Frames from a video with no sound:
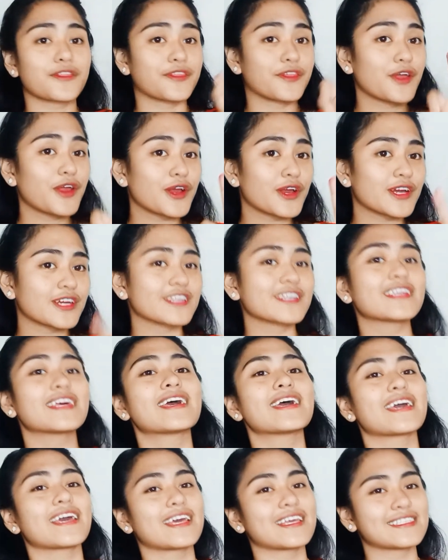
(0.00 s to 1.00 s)
Third
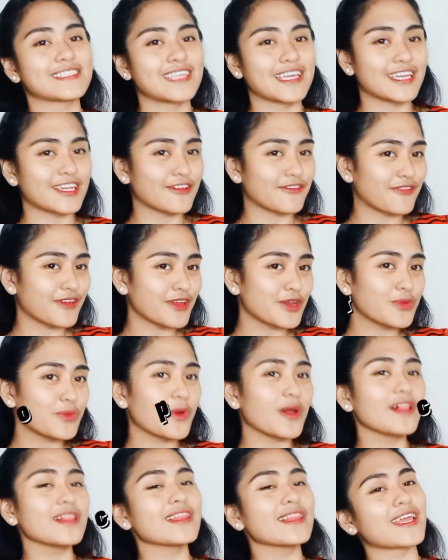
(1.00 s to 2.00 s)
is the
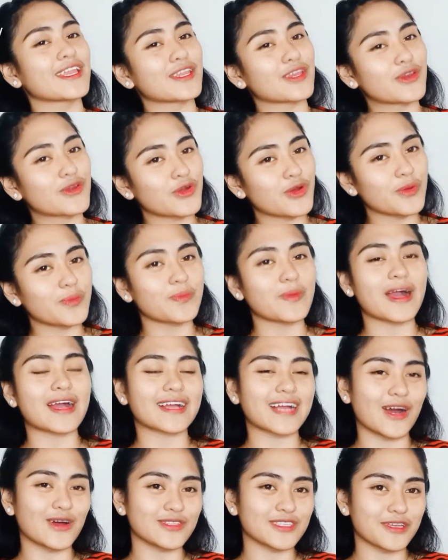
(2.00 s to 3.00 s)
individual and group
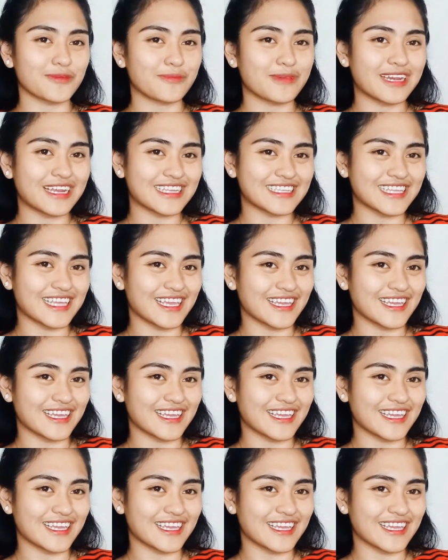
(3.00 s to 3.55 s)
accountability.